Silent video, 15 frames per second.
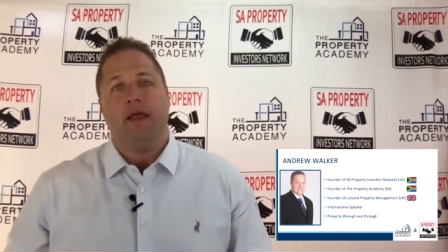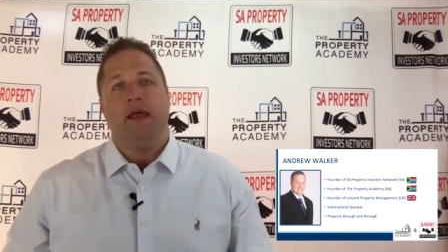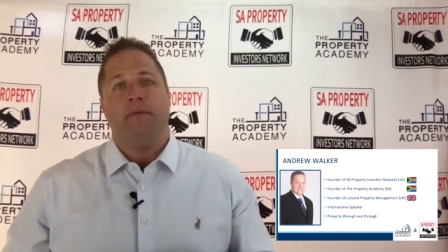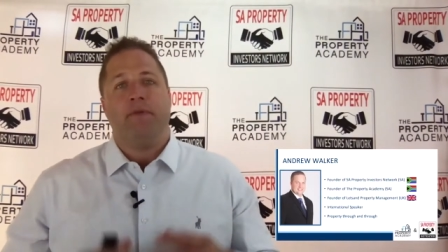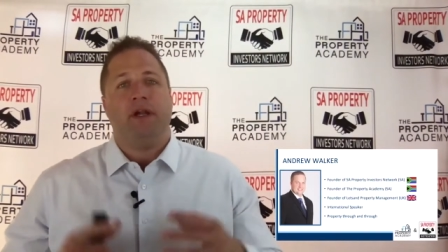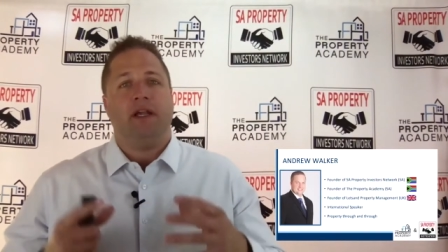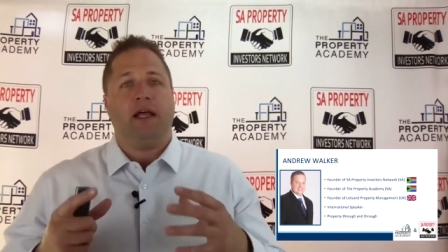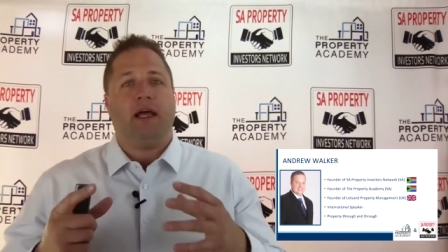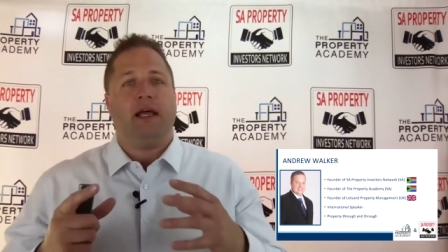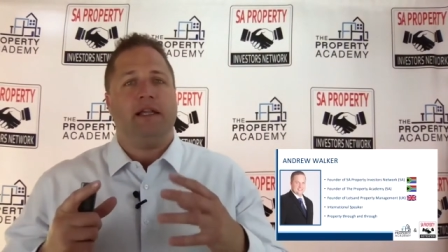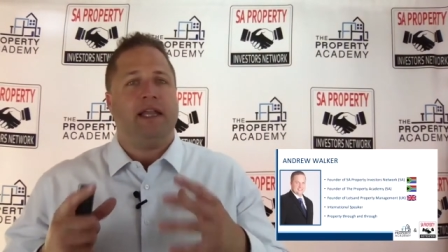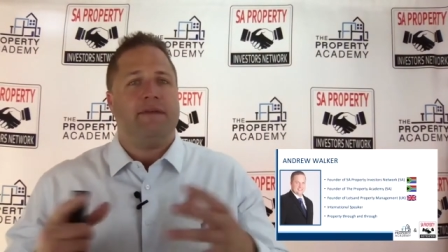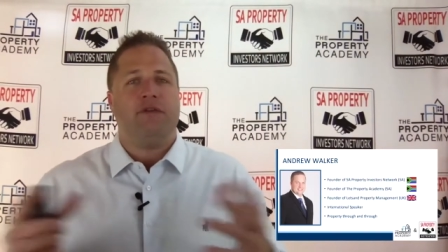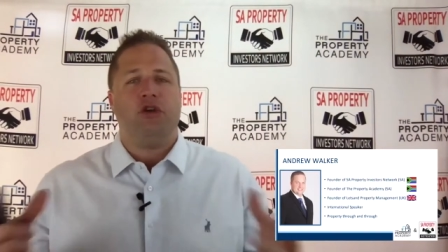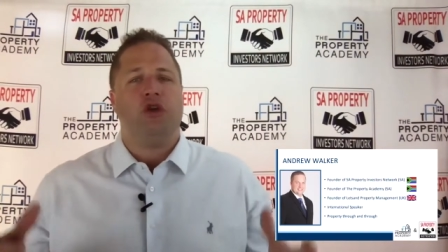But it, it
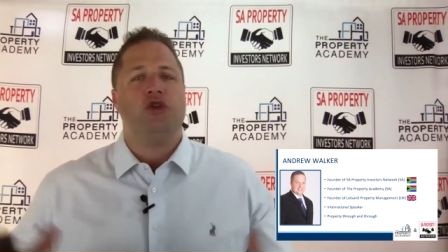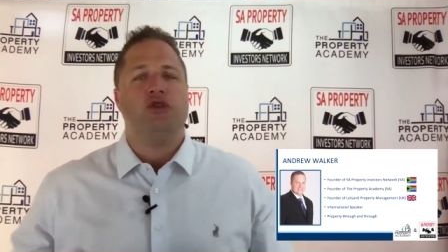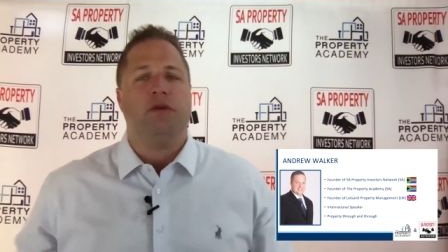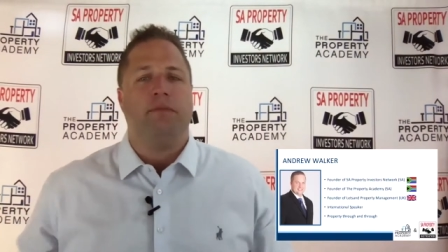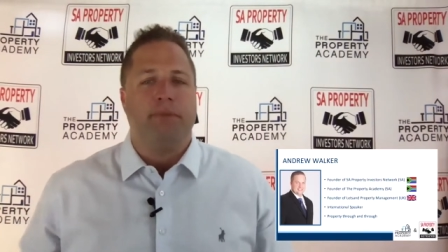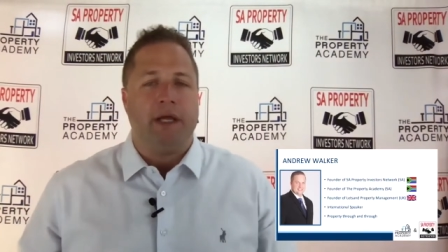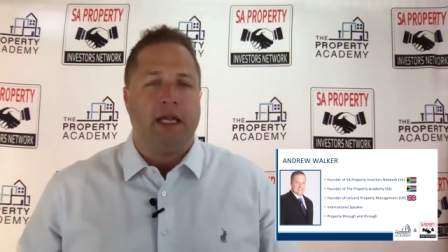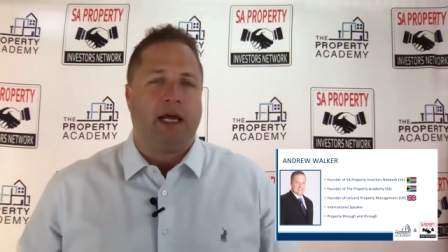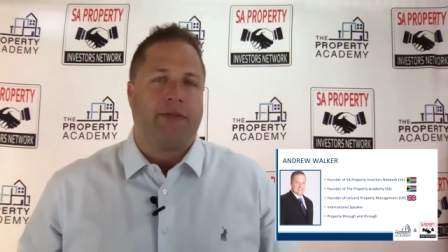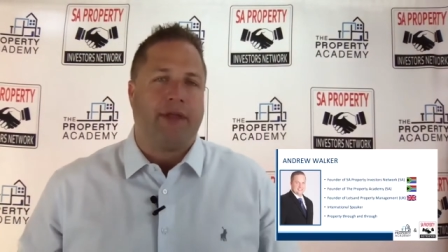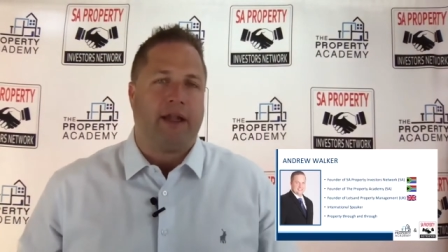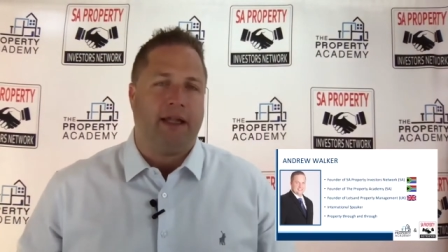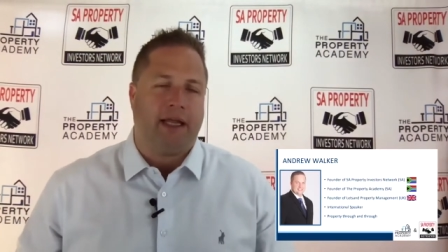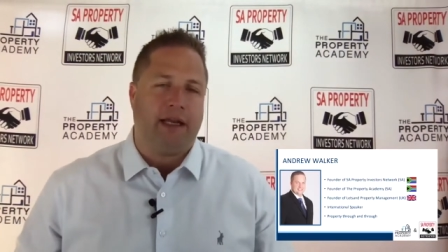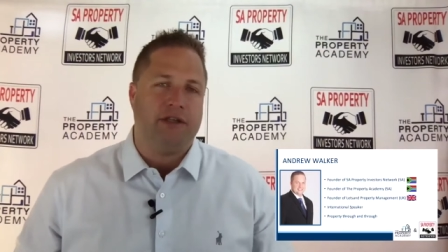never used to be like
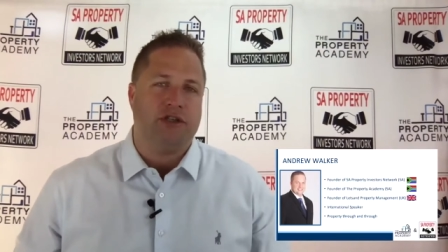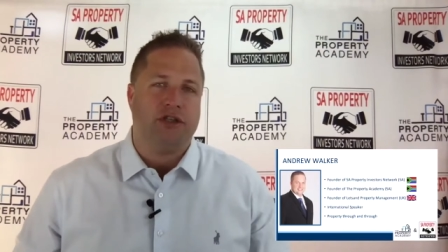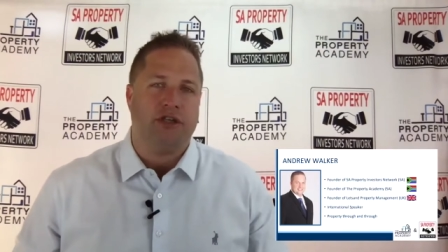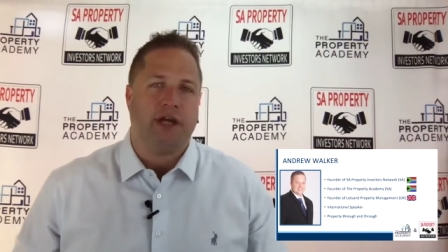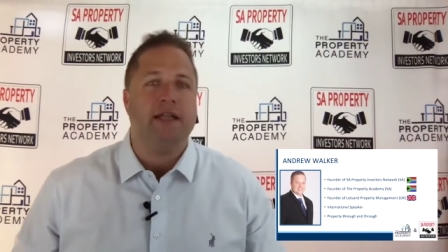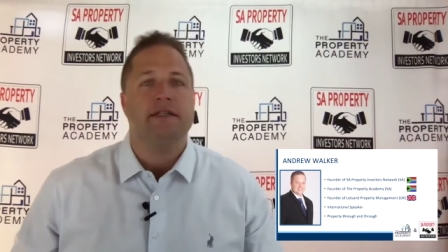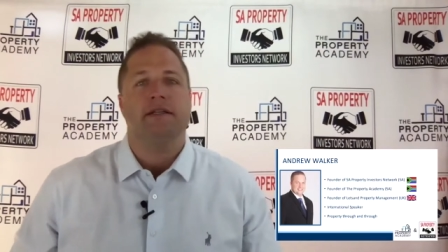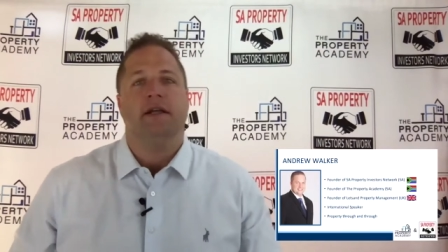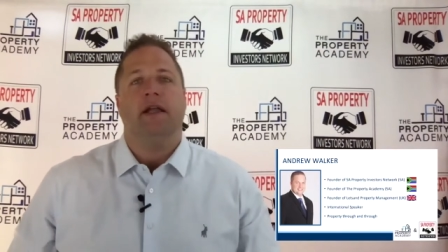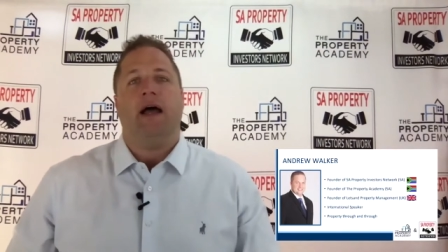that, ladies and gents.